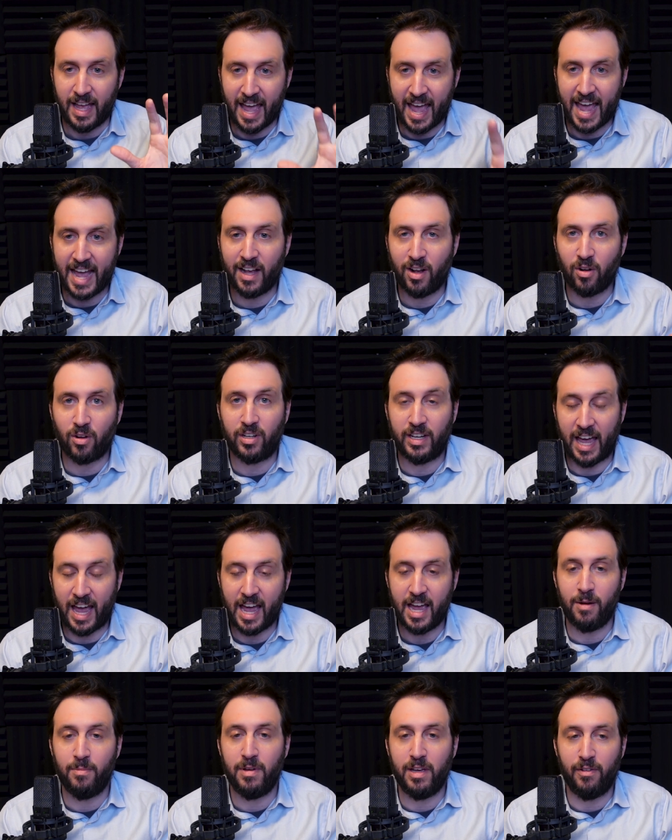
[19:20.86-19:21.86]
Anger
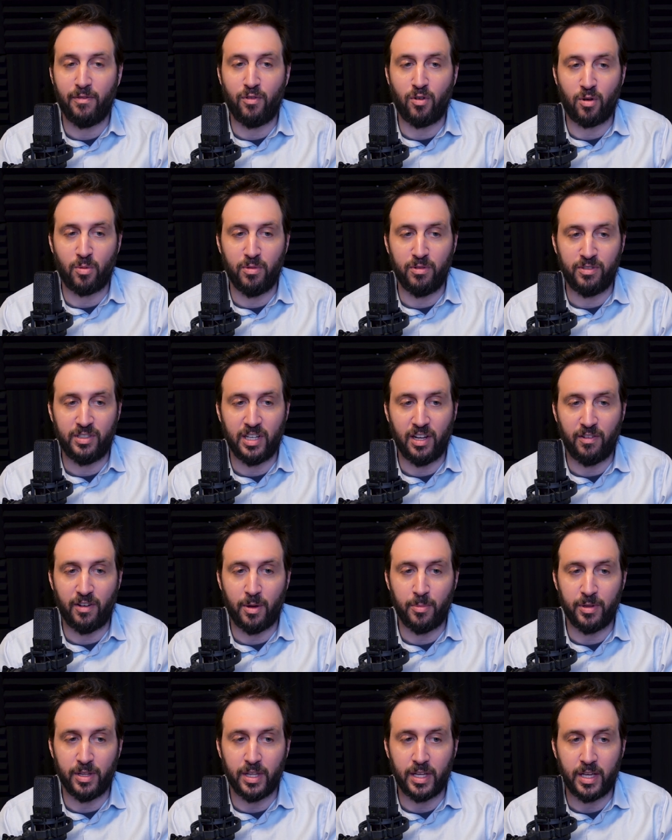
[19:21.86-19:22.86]
can be a form of self
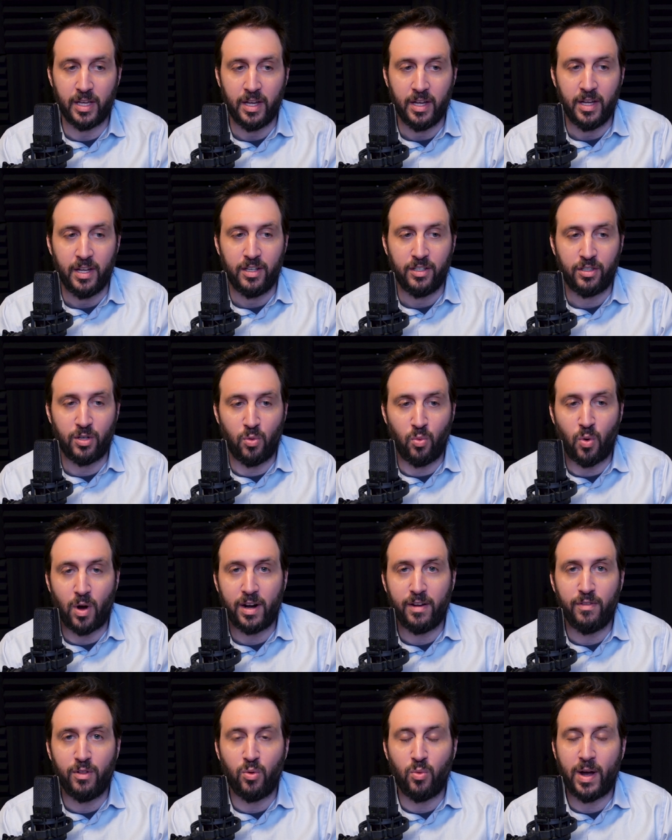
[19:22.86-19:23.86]
empathy. So, one
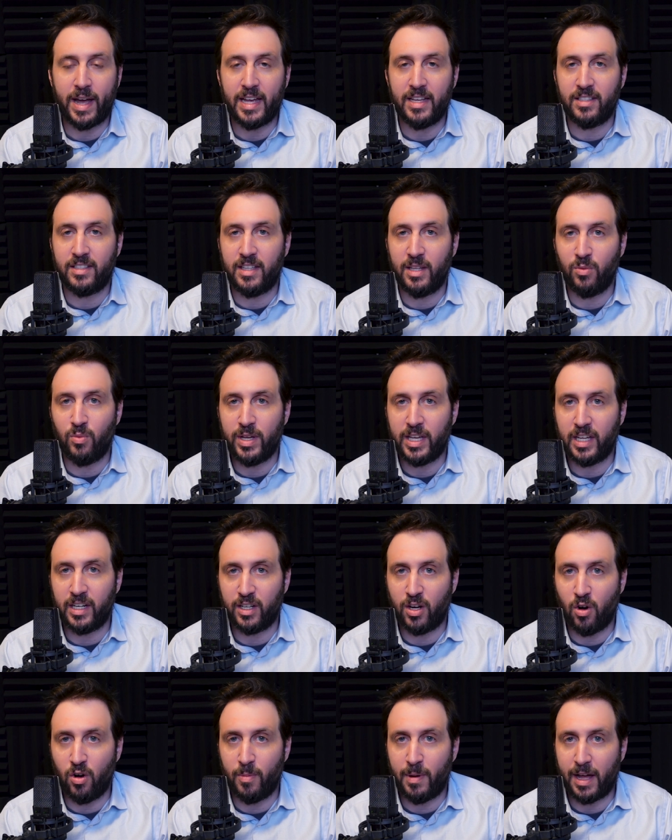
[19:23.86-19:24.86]
of the ways that we can
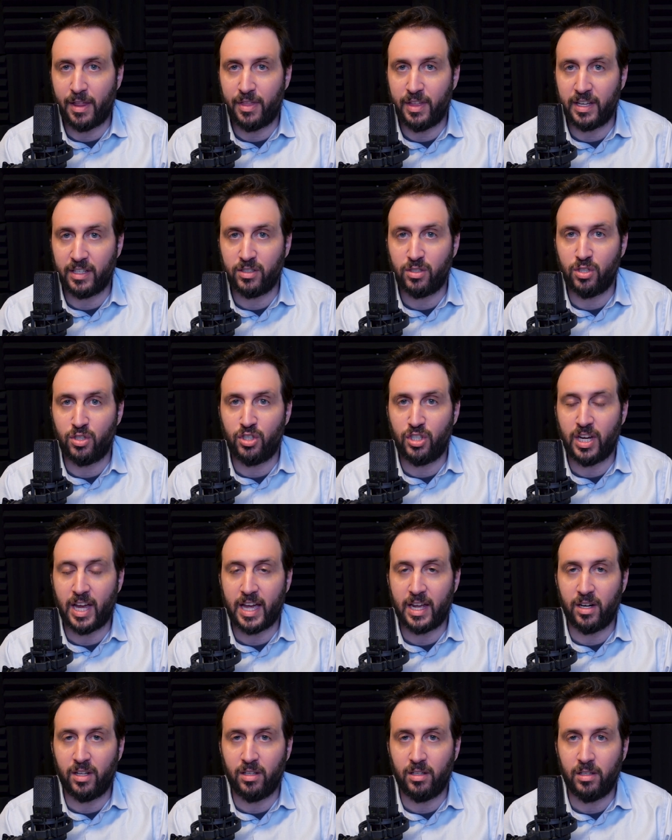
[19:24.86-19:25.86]
go about things to
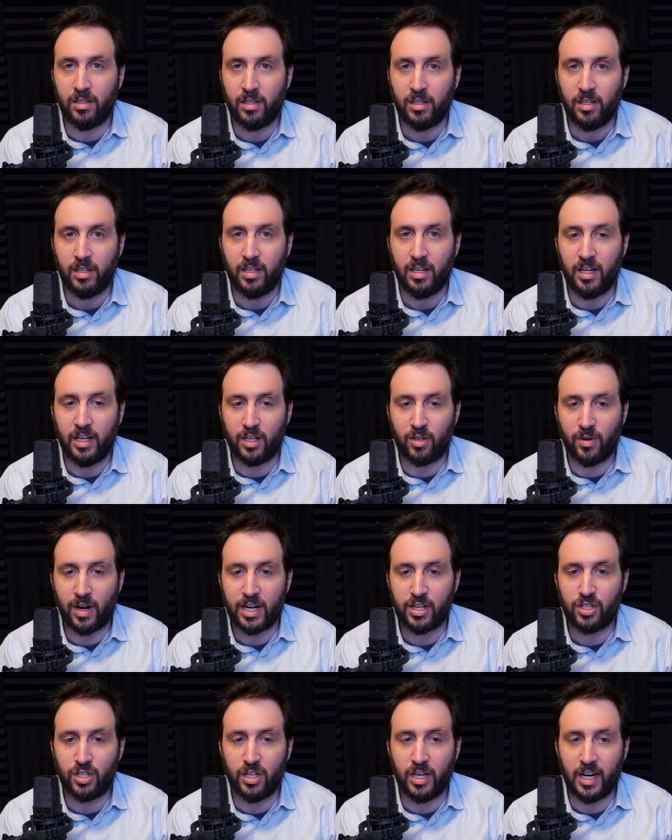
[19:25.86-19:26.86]
channel
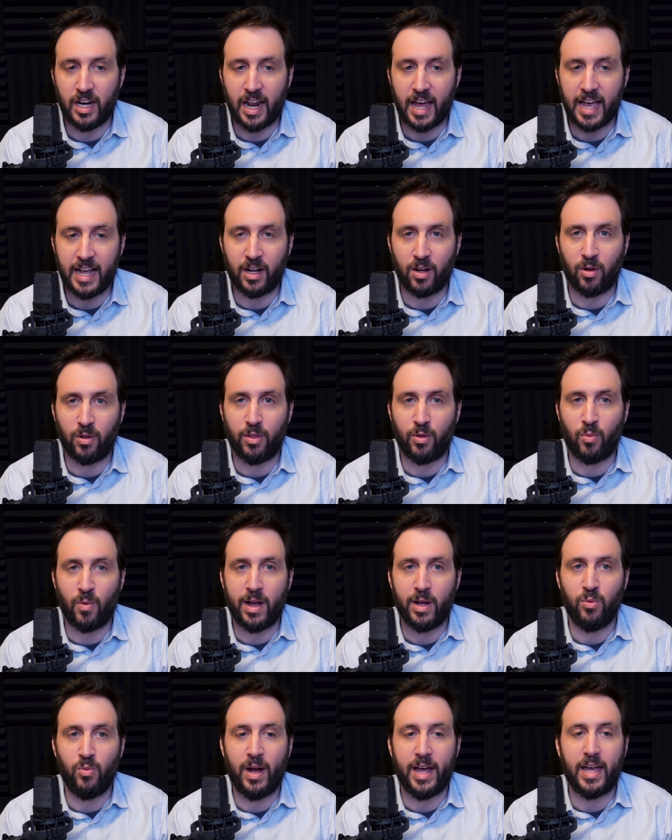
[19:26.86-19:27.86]
aggression and anger the
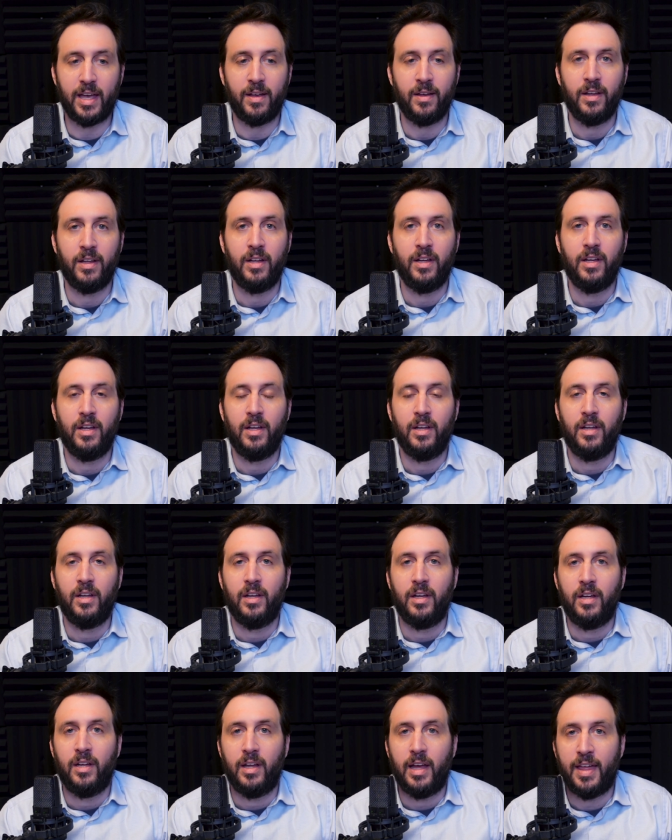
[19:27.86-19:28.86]
right way,
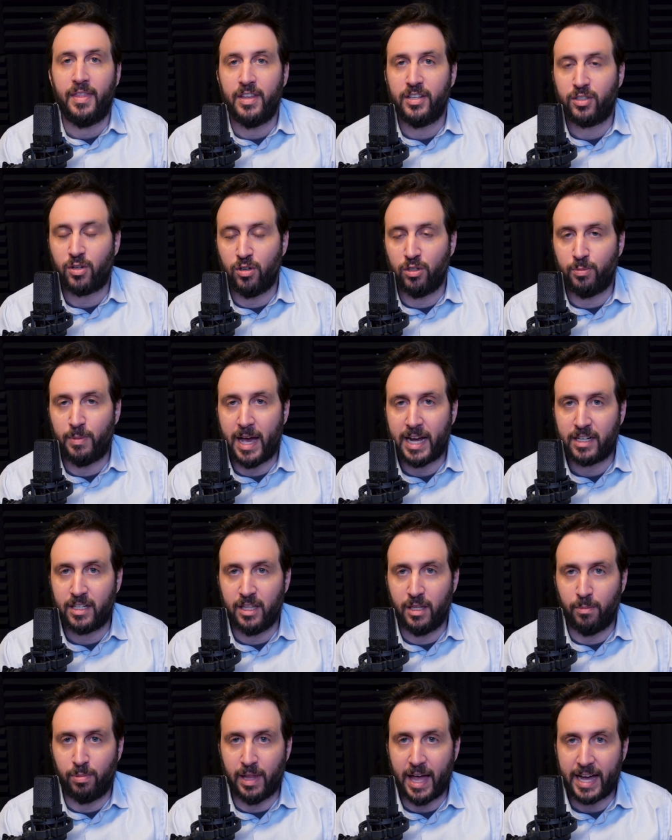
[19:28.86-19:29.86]
and this goes back to
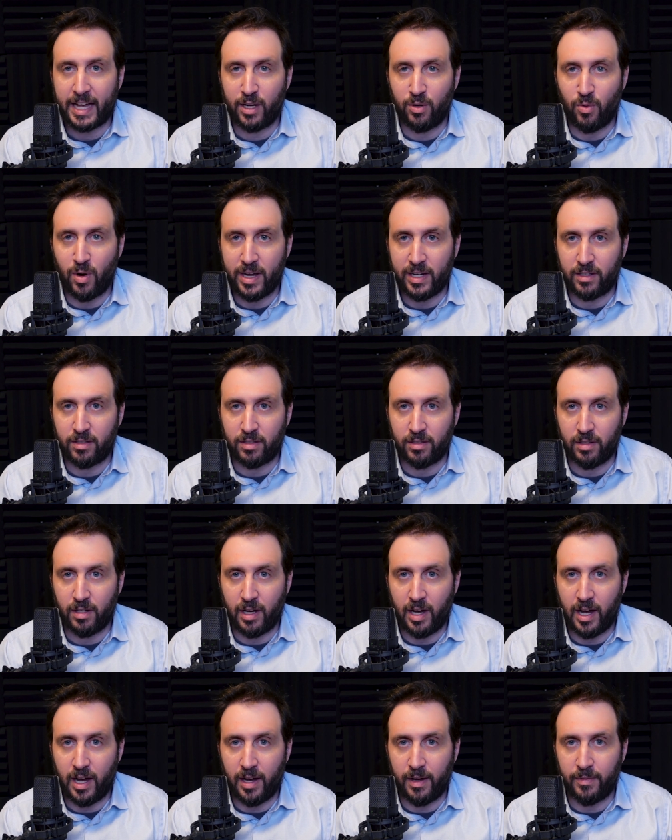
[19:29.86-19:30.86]
the black and white
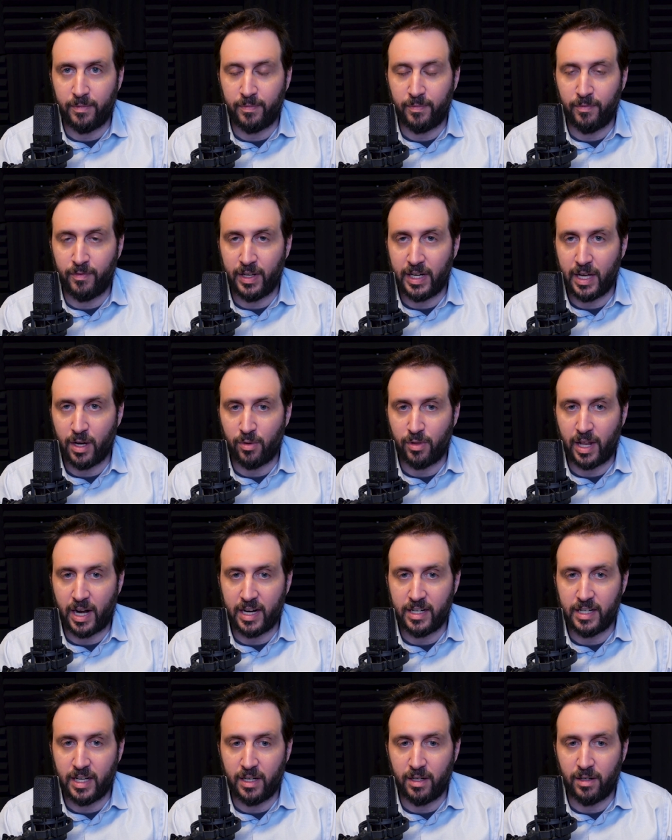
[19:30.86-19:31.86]
uh, video that
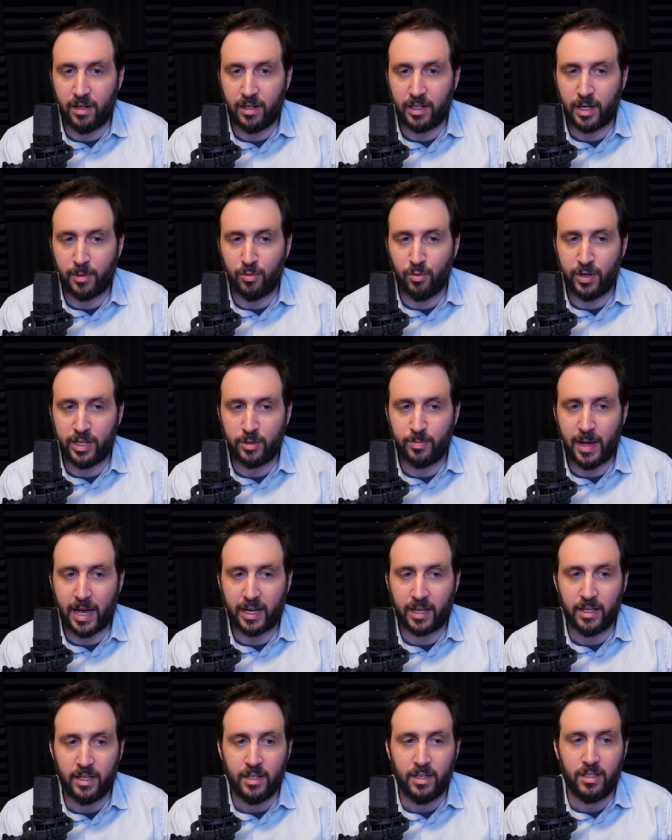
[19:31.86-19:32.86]
I did a couple weeks
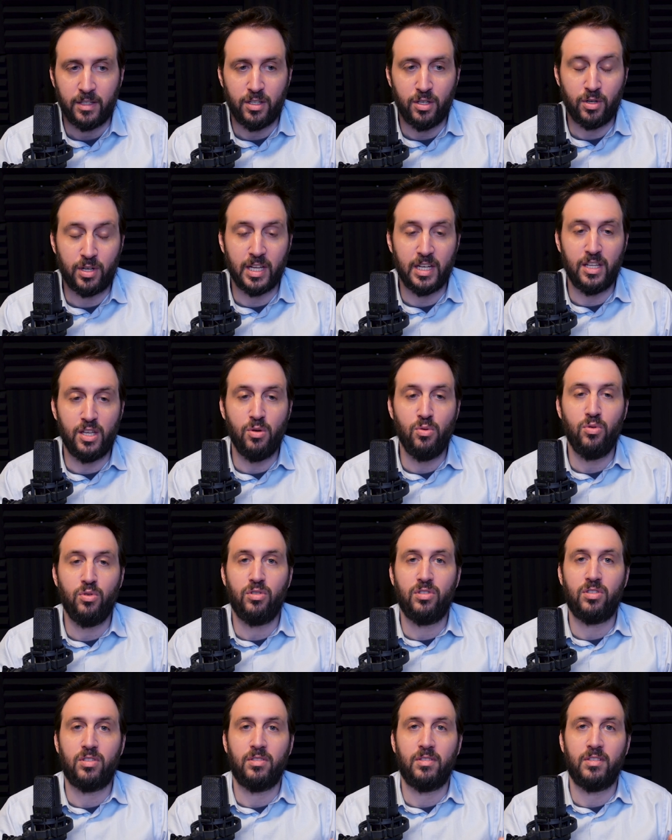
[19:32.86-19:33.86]
back, you can
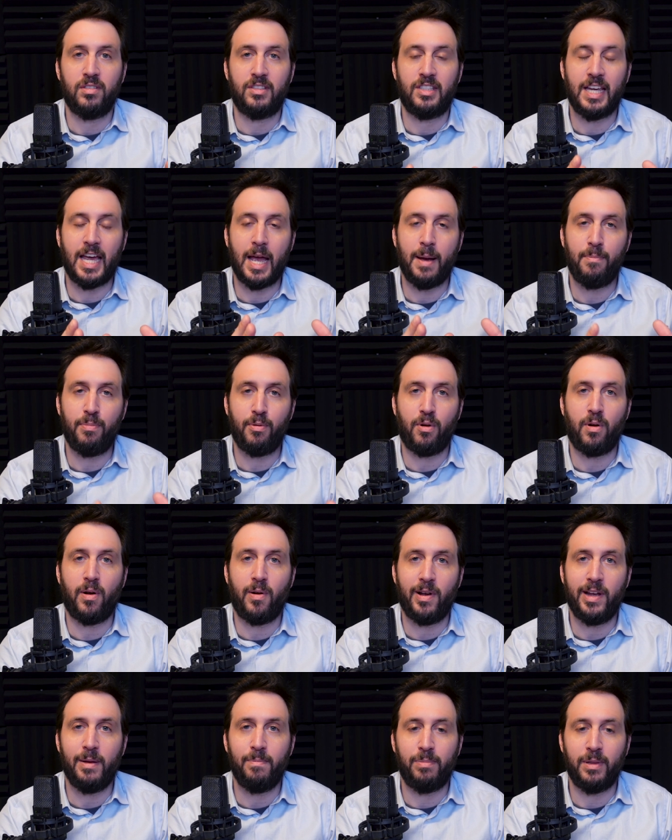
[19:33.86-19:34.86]
use
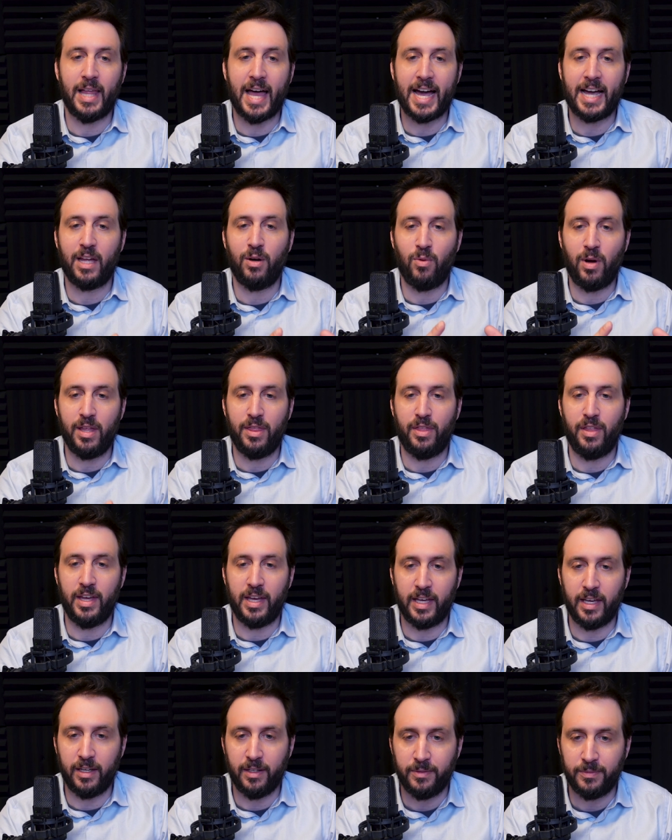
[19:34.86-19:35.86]
temporary black and white
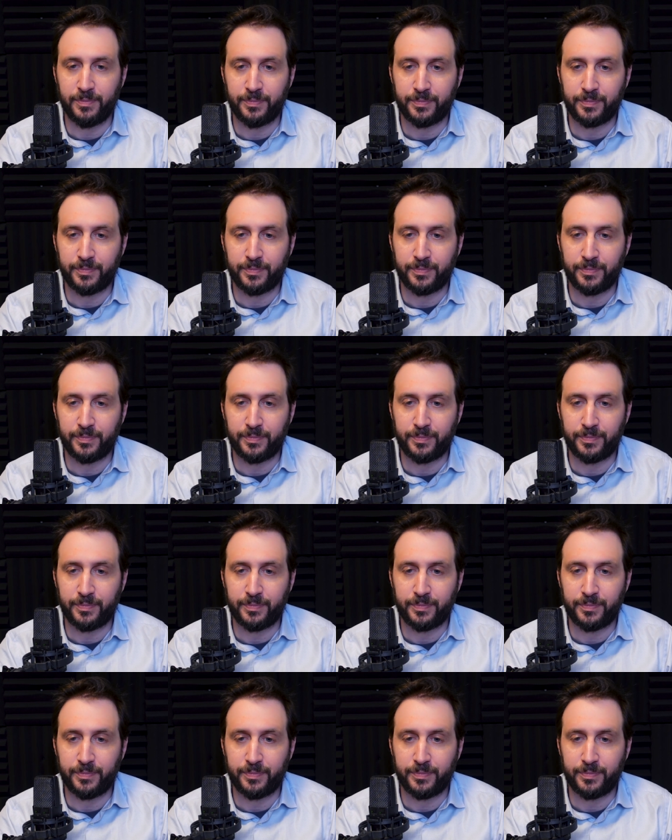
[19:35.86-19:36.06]
thinking